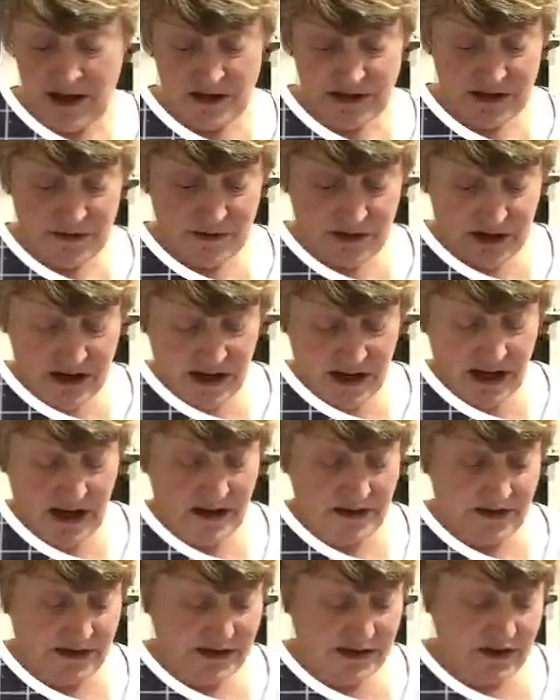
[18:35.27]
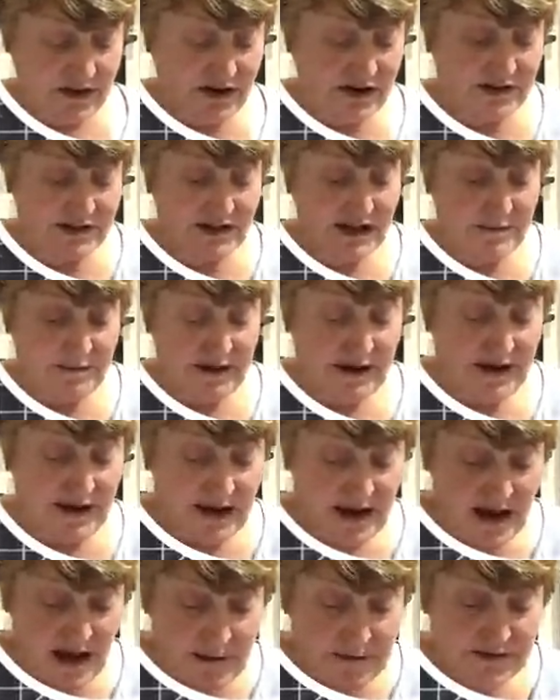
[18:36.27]
So we're going to cut the sides up
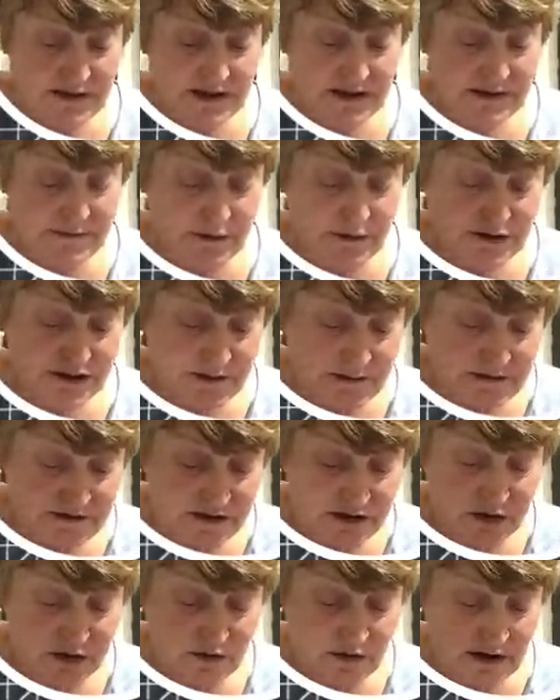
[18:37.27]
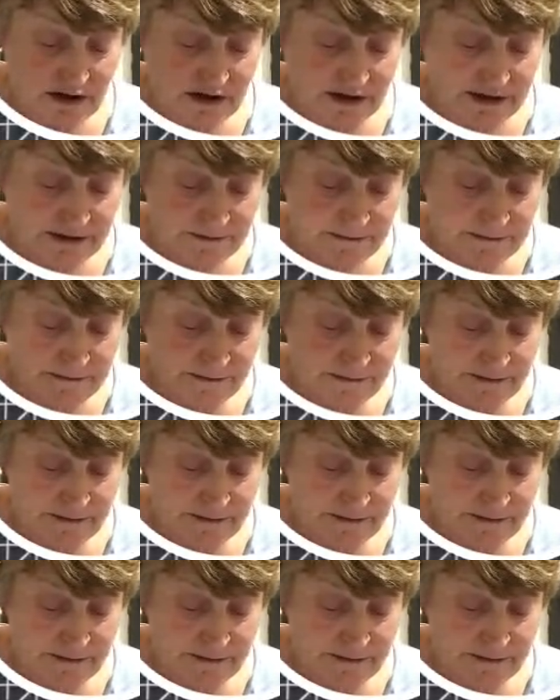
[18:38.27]
here, up to the bottom score line.